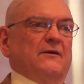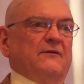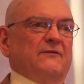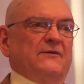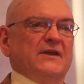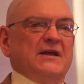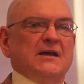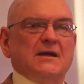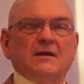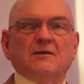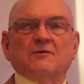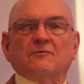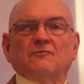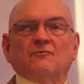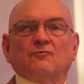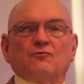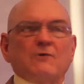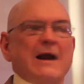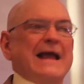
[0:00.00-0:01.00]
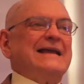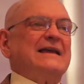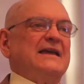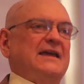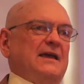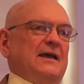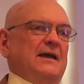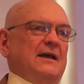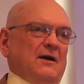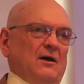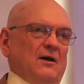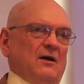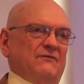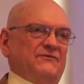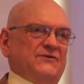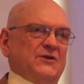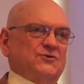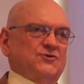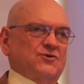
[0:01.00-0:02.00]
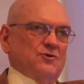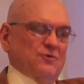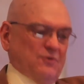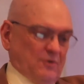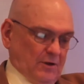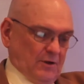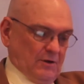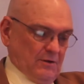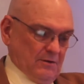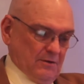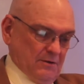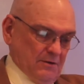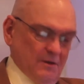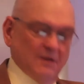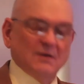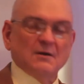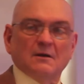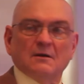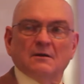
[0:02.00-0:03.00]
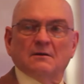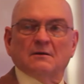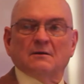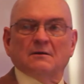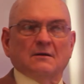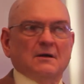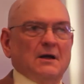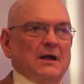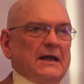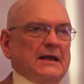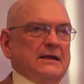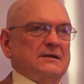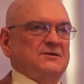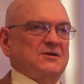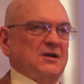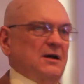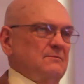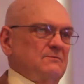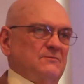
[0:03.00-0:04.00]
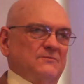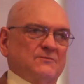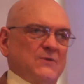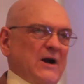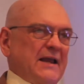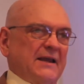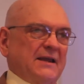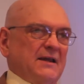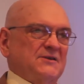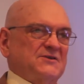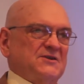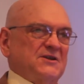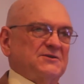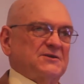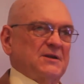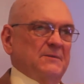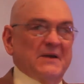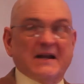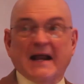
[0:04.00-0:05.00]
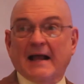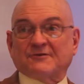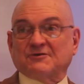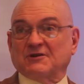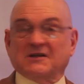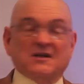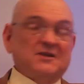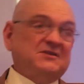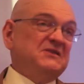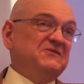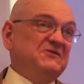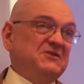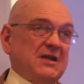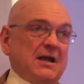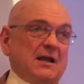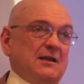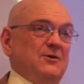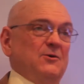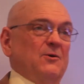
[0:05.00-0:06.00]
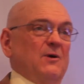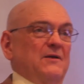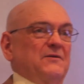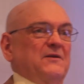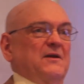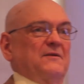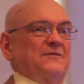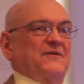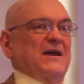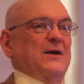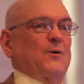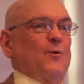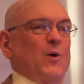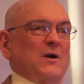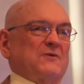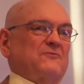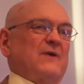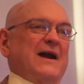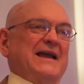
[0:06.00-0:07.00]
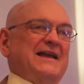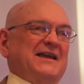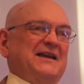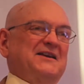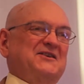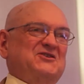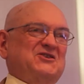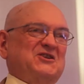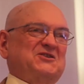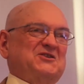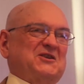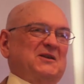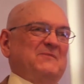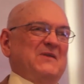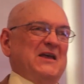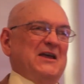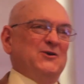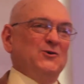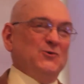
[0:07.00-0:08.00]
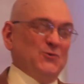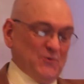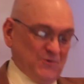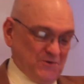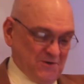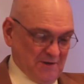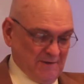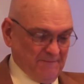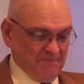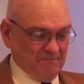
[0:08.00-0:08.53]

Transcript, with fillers: the ranking of the journal in some ranking system. It actually doesn't even tell you on the thing what ranking system they used.